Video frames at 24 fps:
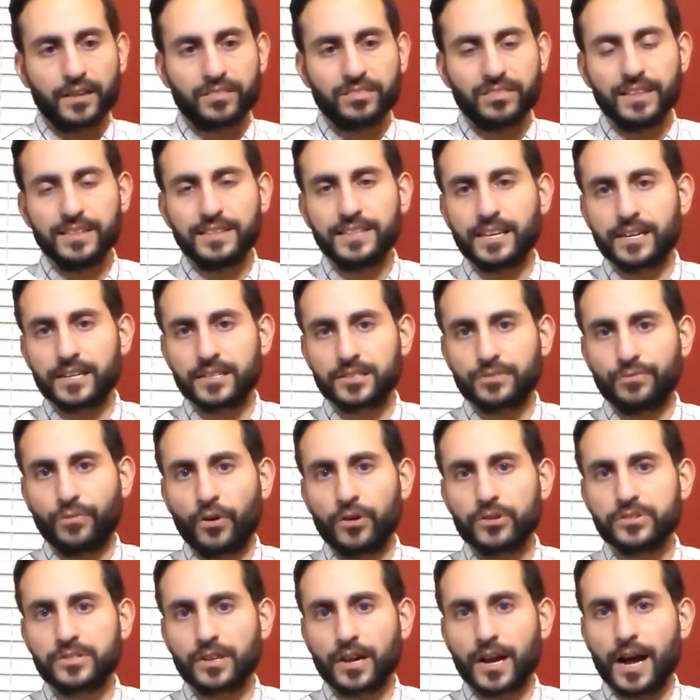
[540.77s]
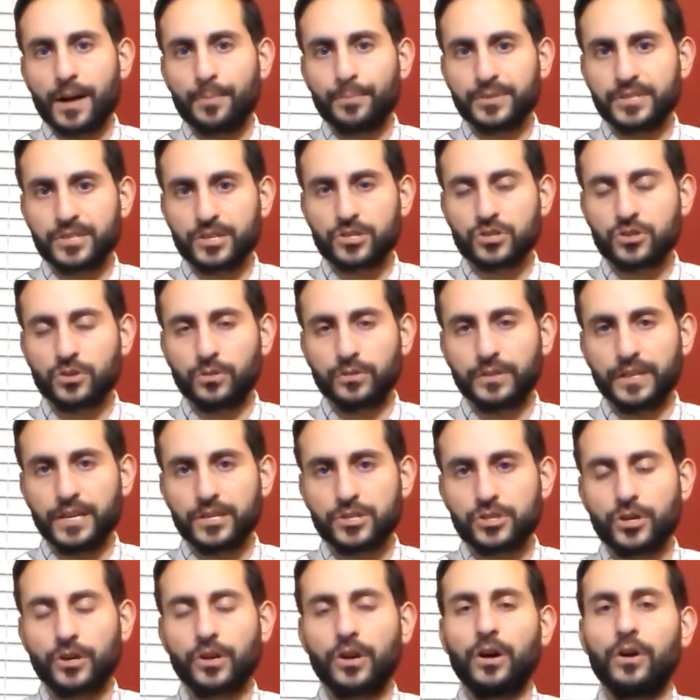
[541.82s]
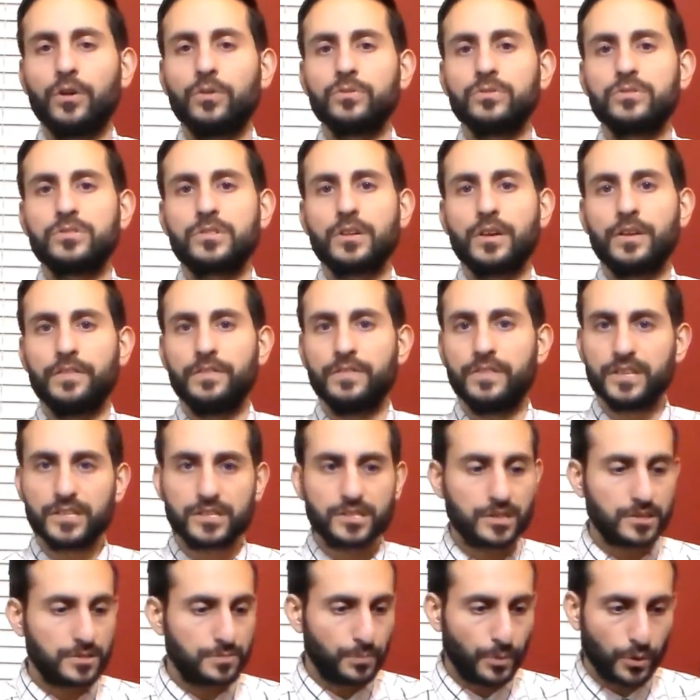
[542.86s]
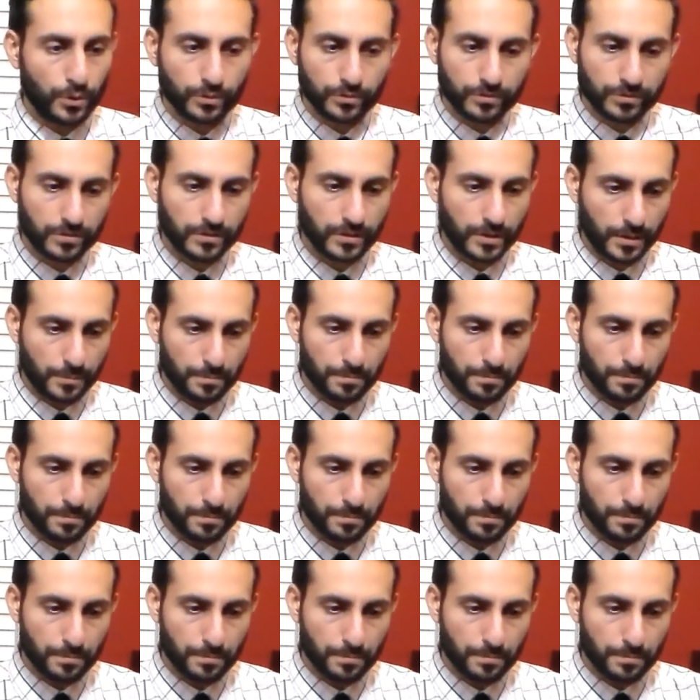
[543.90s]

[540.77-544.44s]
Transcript: I think that as far as the compositional nature goes, this is both